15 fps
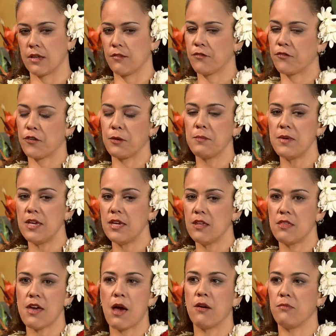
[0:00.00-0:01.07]
for me,
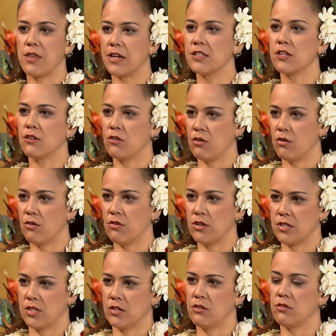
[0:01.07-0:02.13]
that that's a goal.
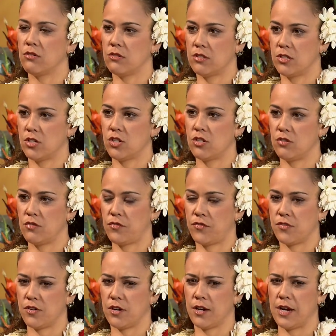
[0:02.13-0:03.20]
It's a goal to shoot
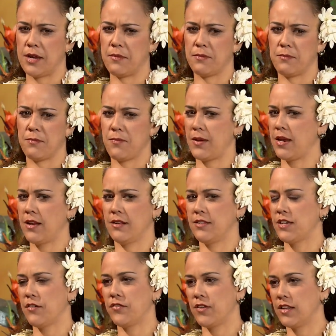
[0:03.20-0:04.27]
for. It may,
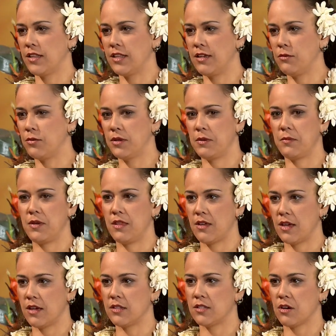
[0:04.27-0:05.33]
definitely wouldn't be
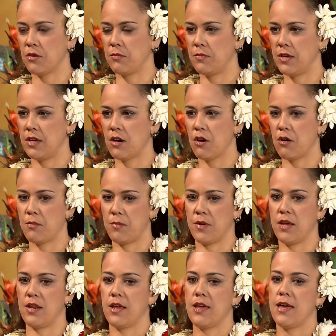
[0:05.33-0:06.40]
the end all be all,
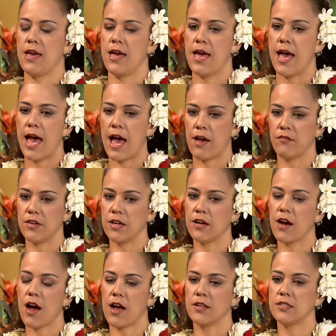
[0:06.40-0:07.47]
but having
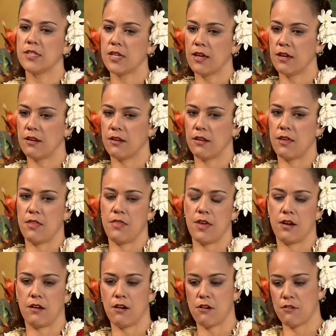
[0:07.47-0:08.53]
content
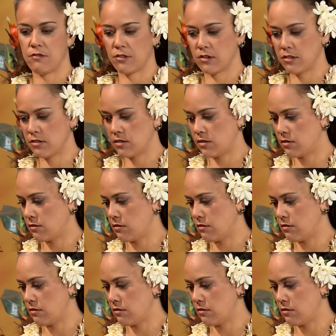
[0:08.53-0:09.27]
that covers